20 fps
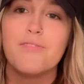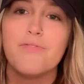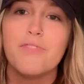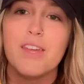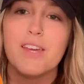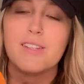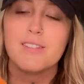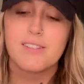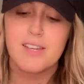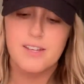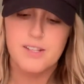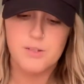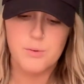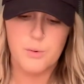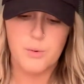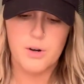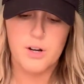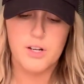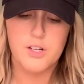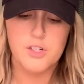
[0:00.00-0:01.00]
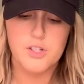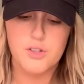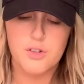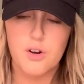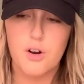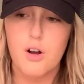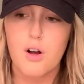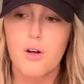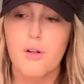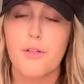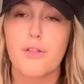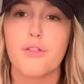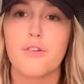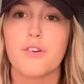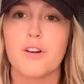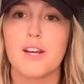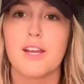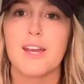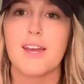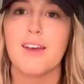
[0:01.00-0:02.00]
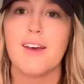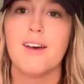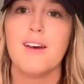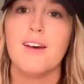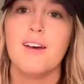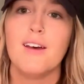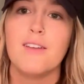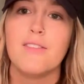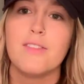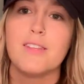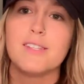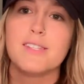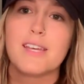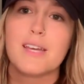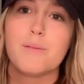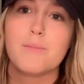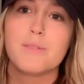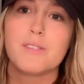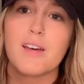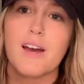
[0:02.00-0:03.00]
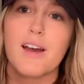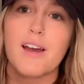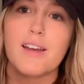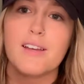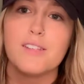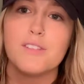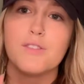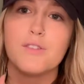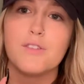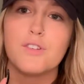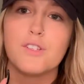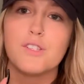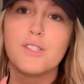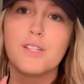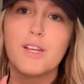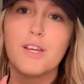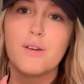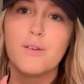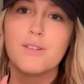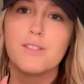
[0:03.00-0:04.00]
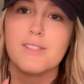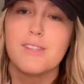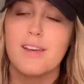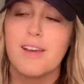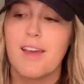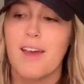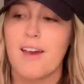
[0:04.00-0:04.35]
The inside is orange. They're all three the same size. They're just the cutest thing